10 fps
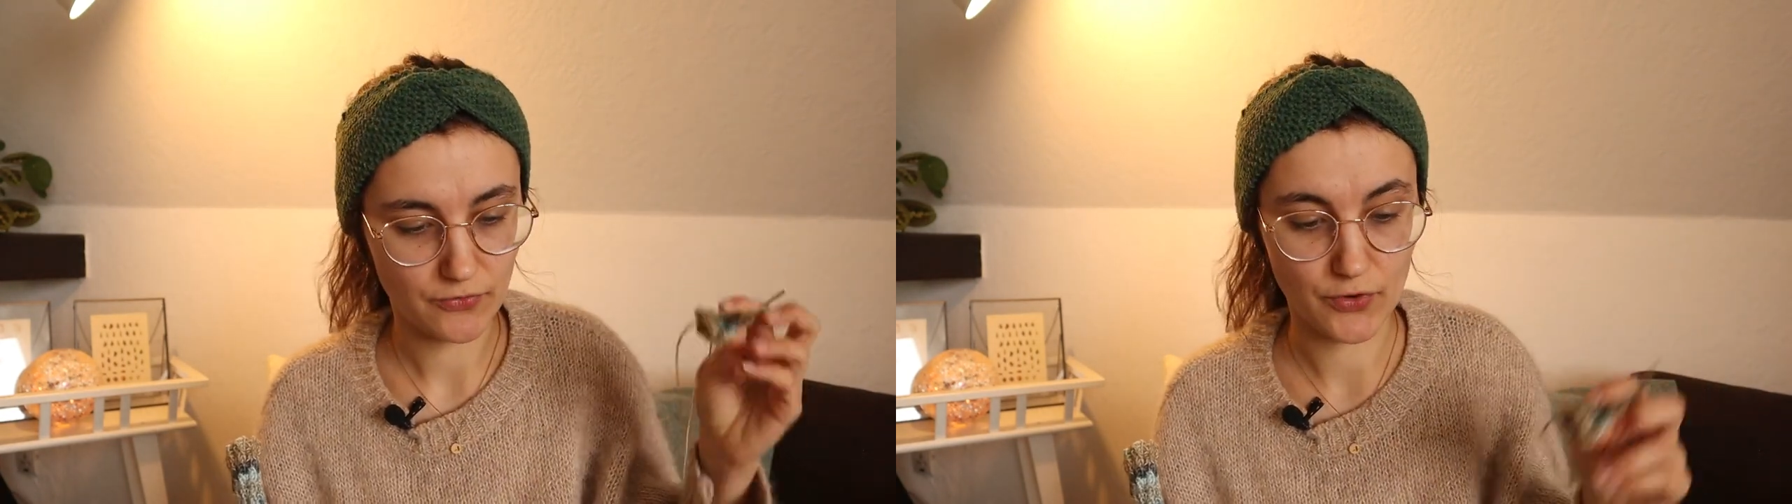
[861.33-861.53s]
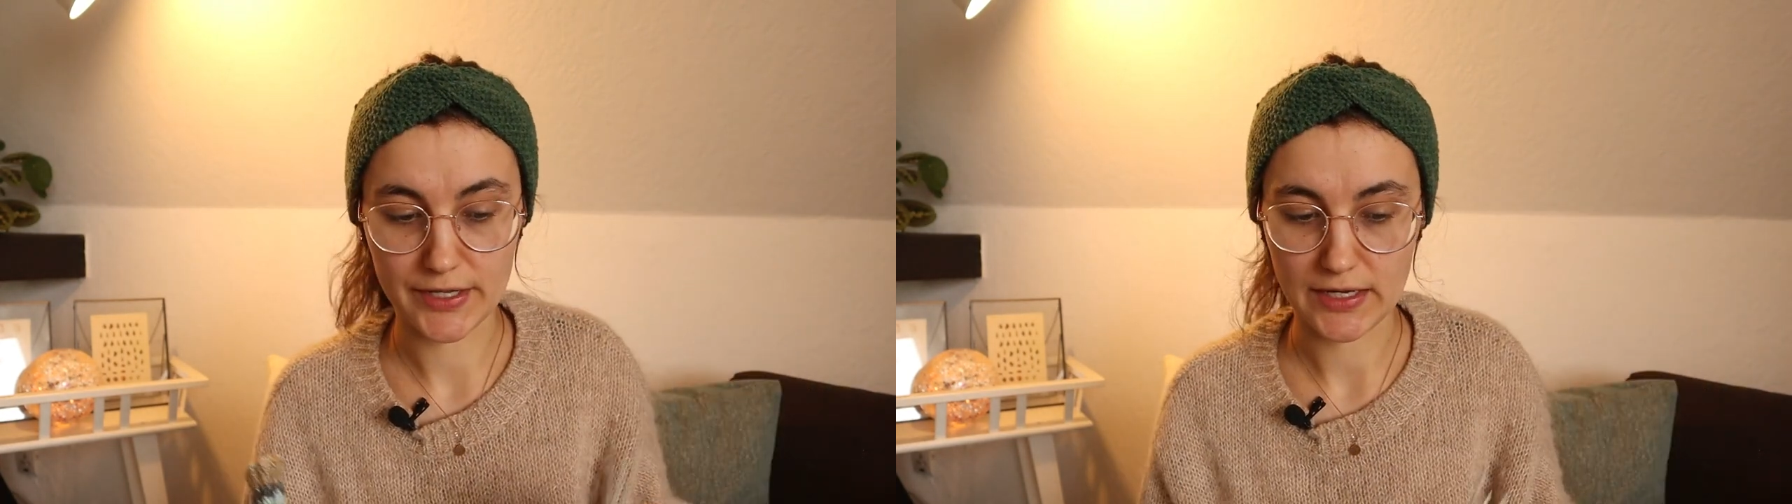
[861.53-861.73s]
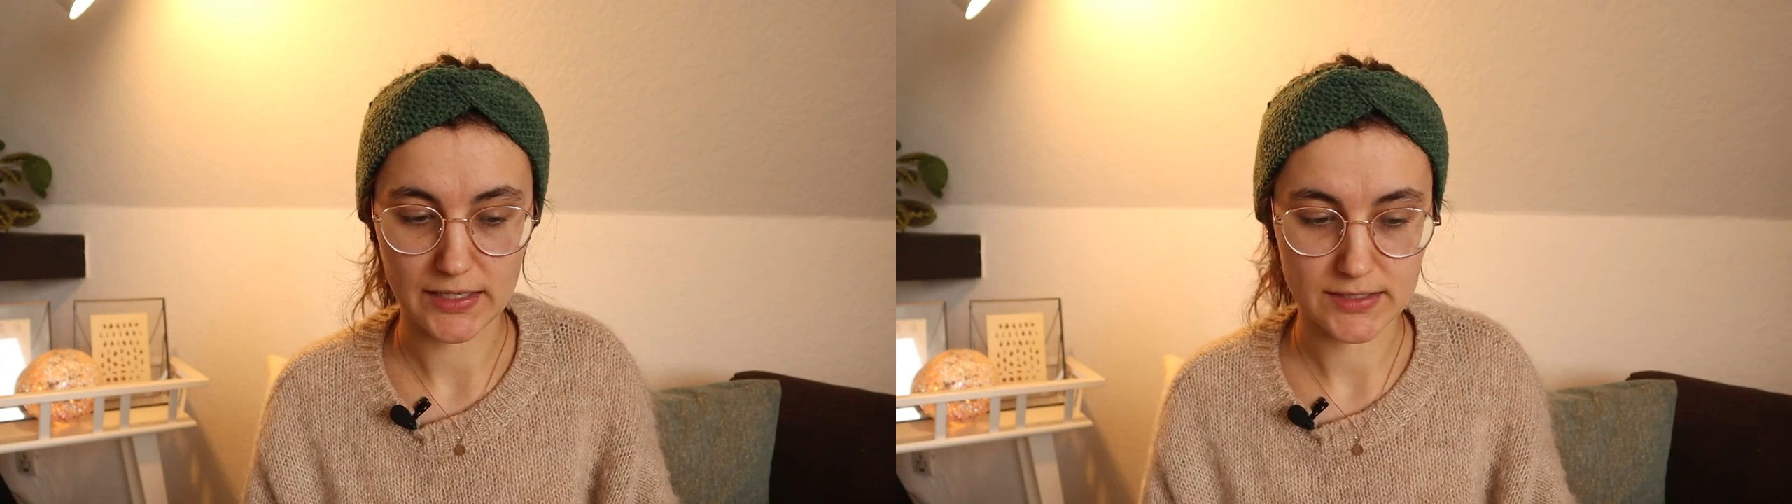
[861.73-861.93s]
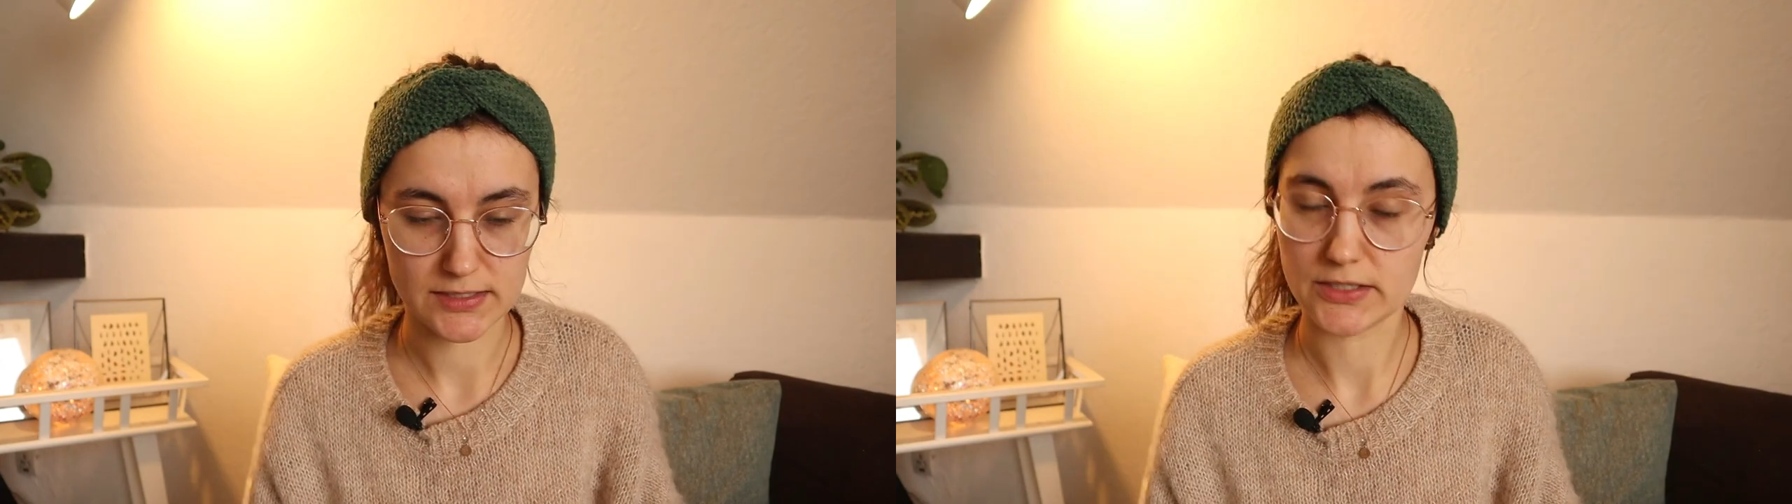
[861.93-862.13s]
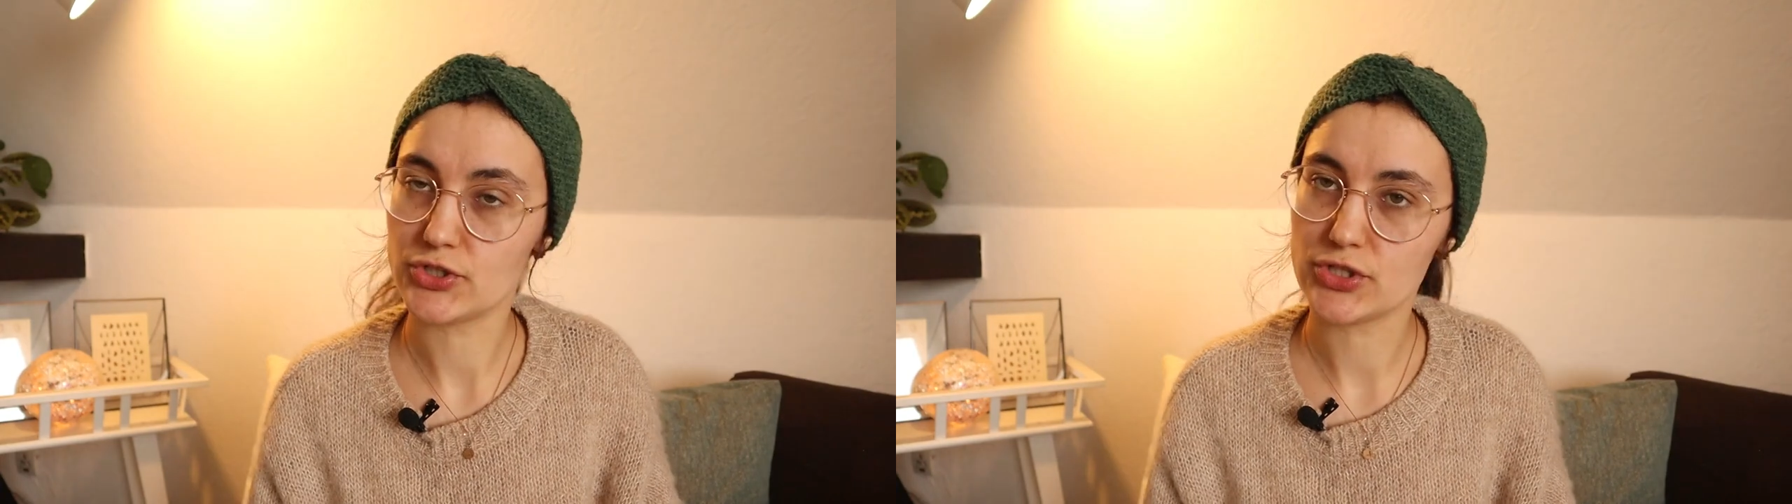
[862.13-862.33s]
48
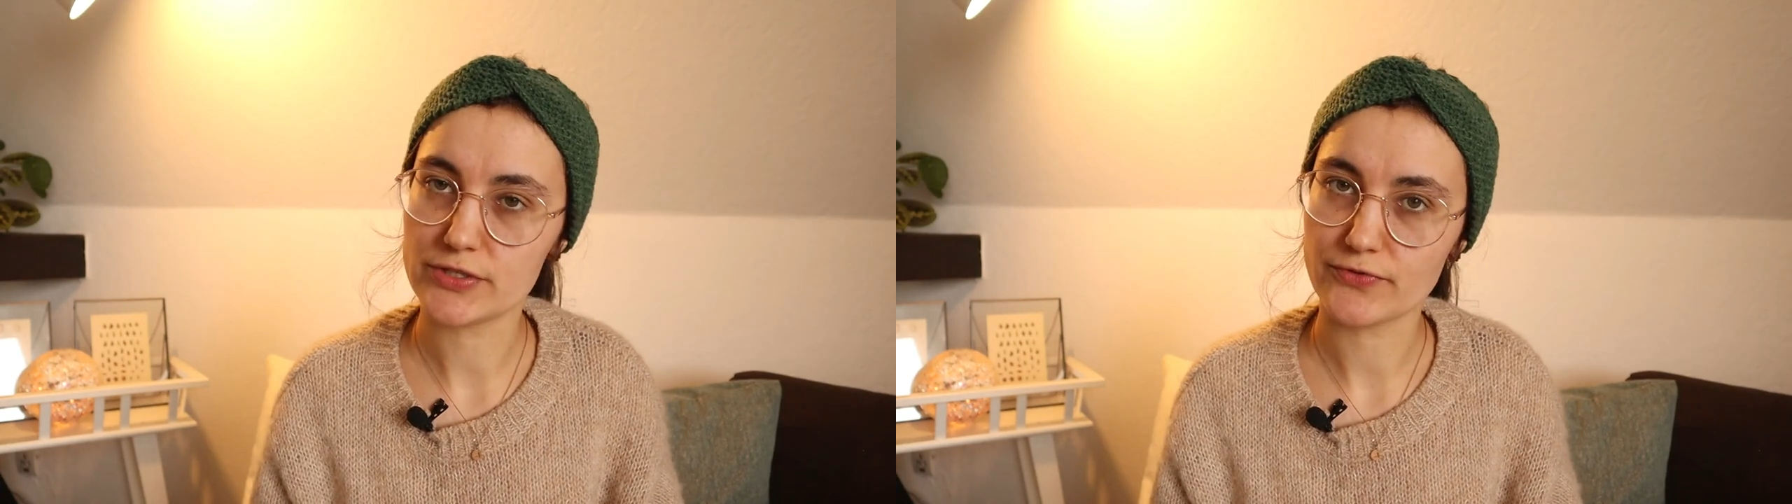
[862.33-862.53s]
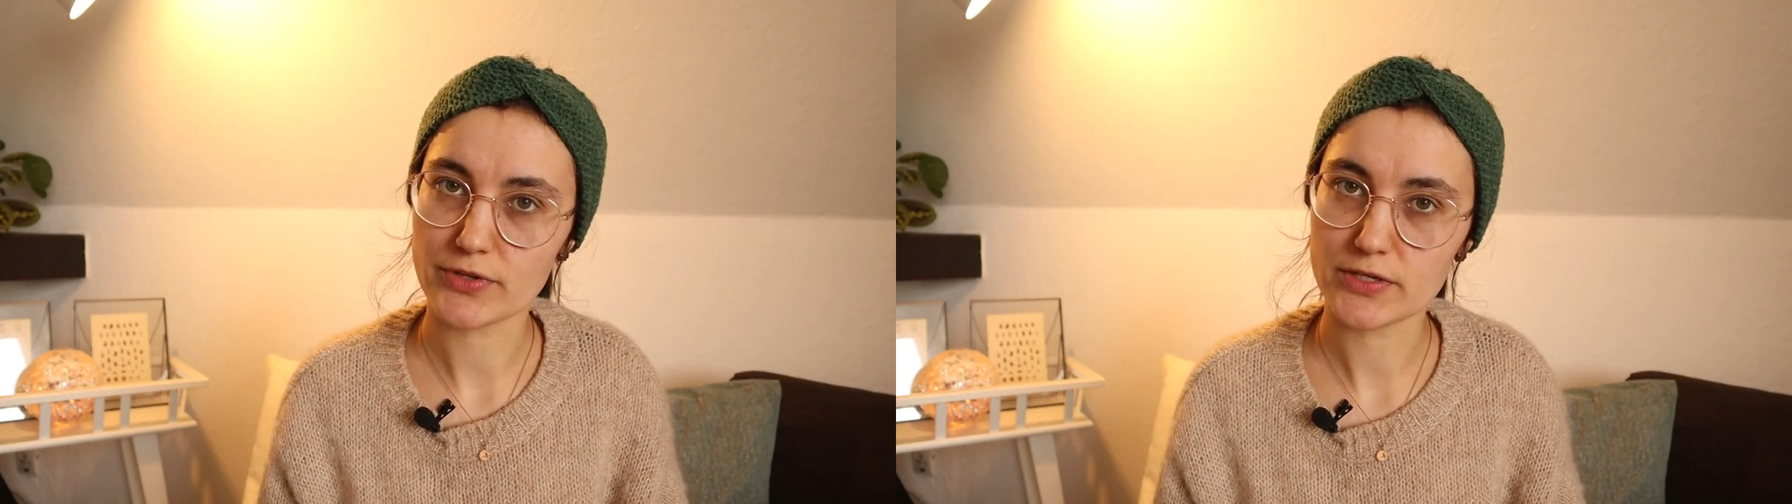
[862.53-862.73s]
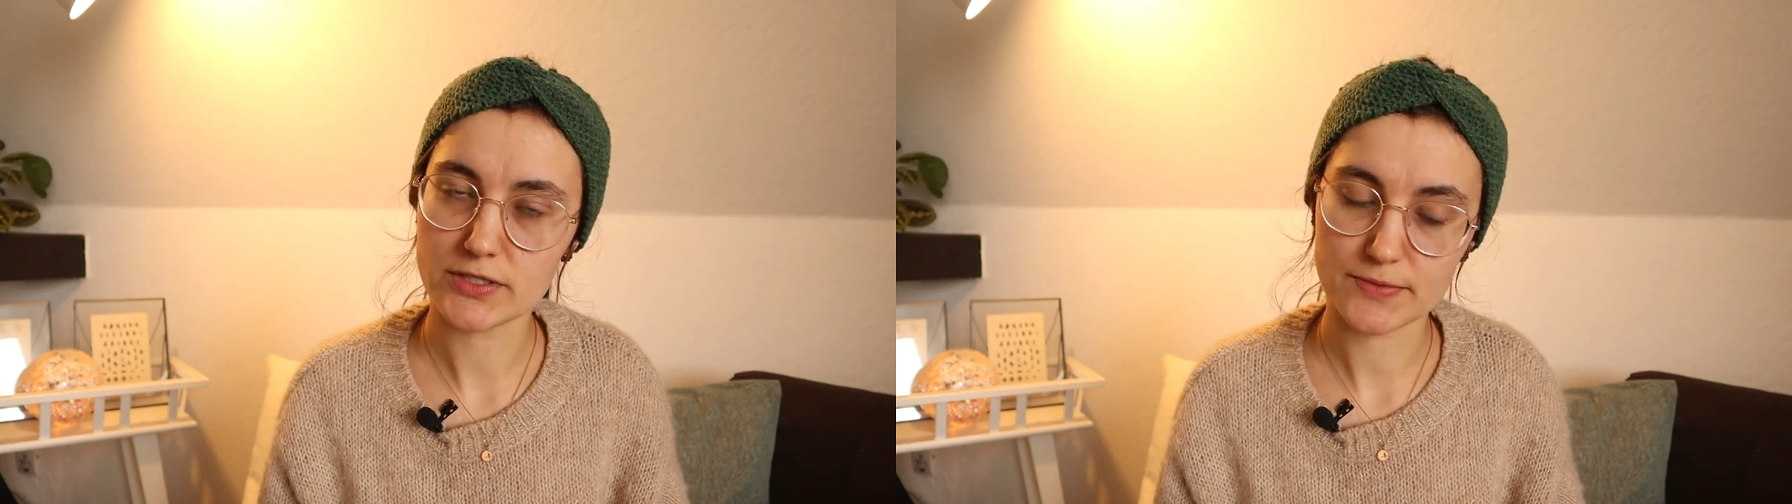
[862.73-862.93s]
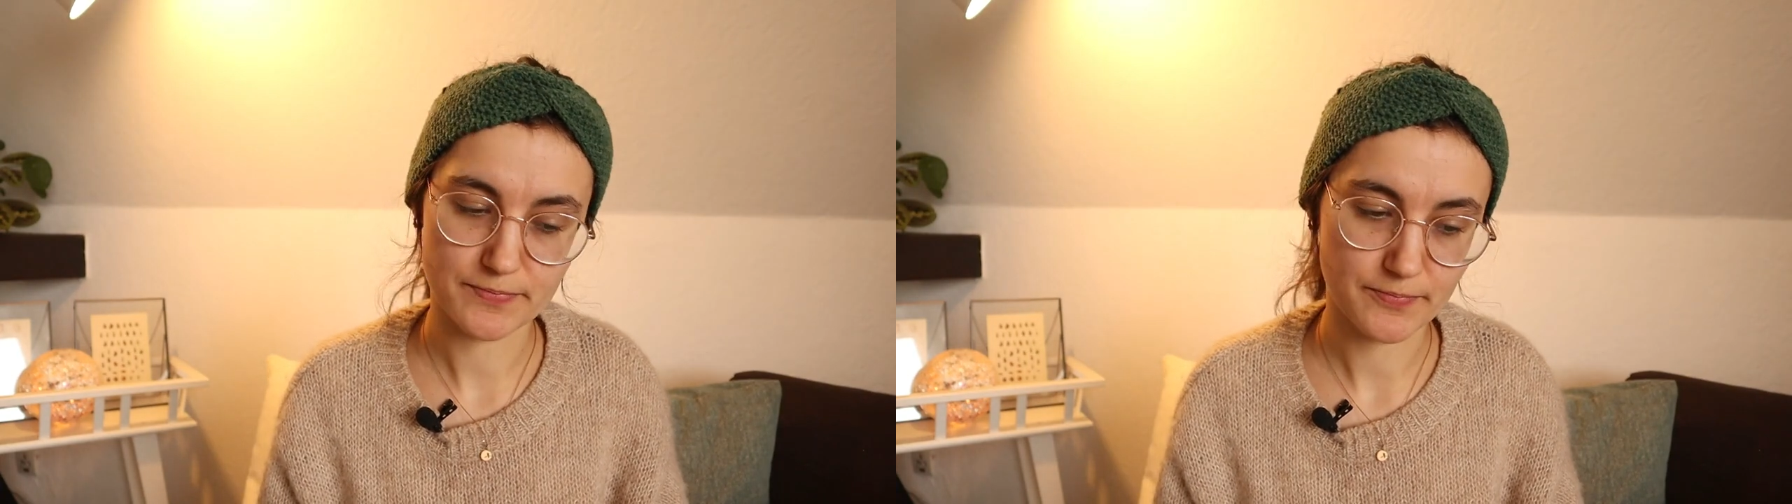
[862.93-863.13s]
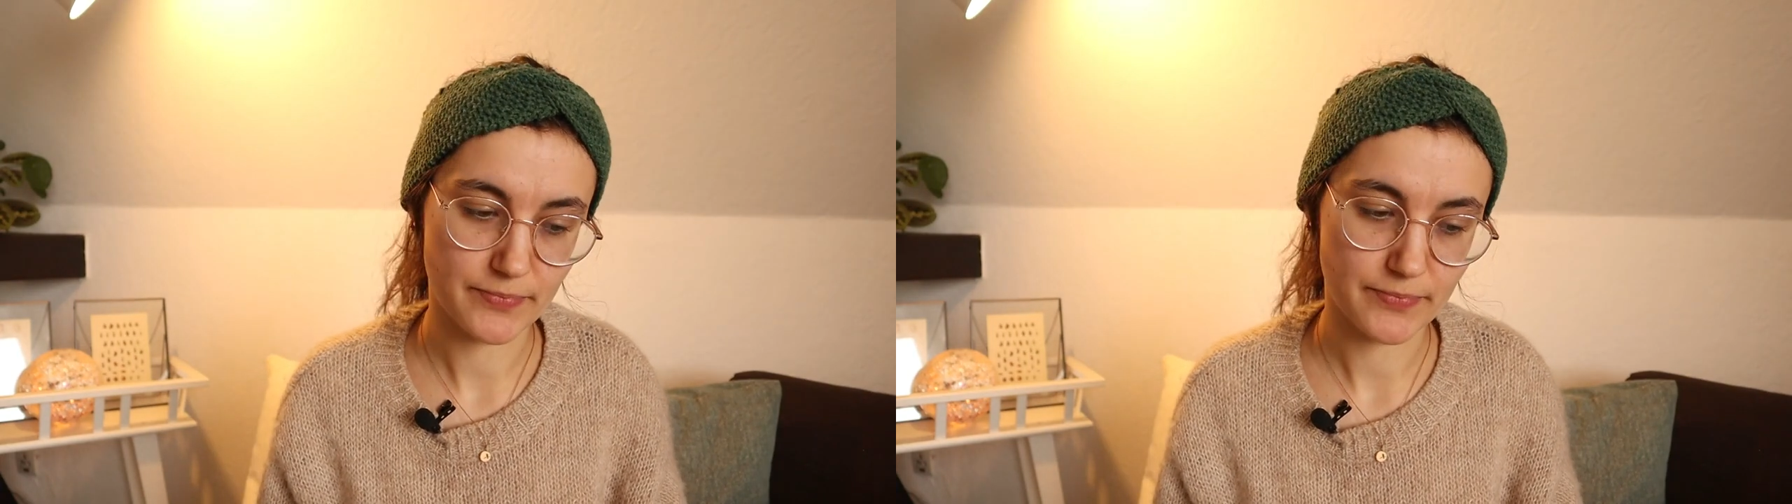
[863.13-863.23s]
stitches for this.